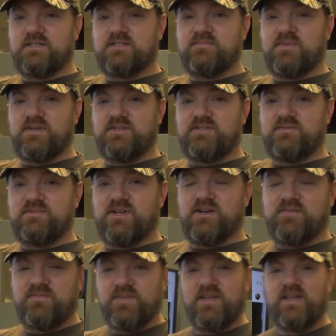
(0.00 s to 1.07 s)
This is my YouTube
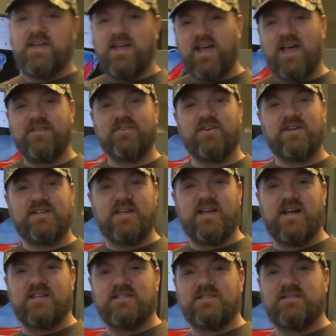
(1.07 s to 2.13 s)
channel. Have a great day,
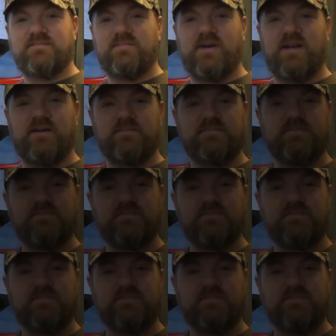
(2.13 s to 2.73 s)
guys. Bye now.